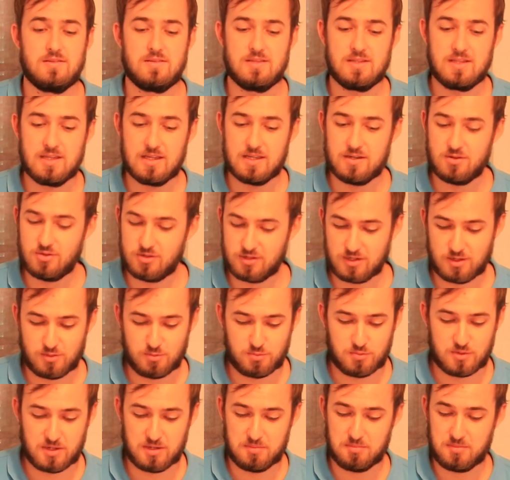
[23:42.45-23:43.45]
they're not going to
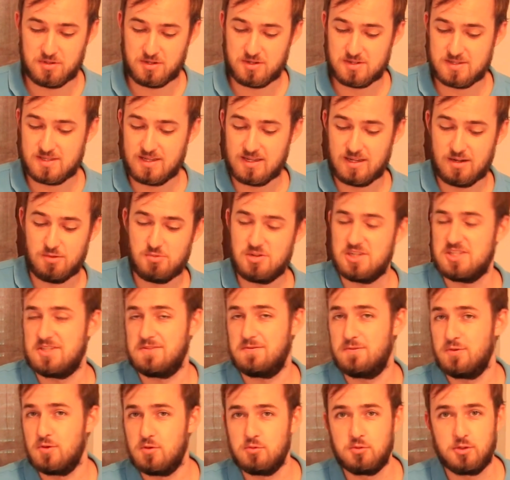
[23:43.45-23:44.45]
win, because they're going to
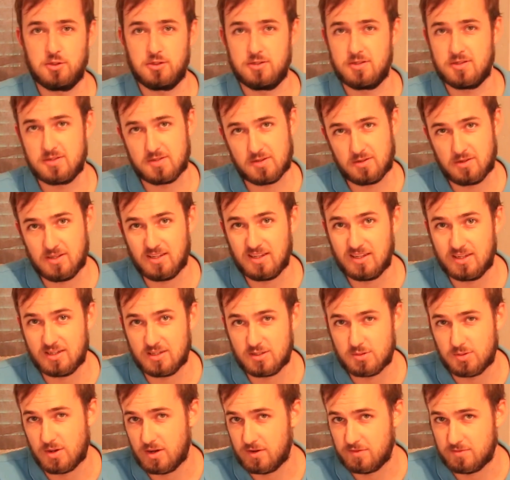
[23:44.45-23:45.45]
waste 4 workers only
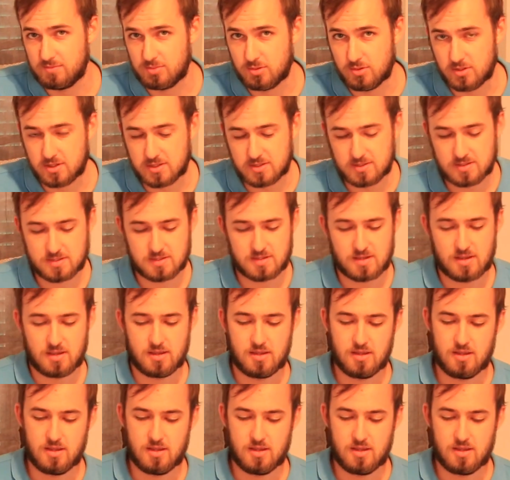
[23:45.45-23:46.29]
getting 12 points.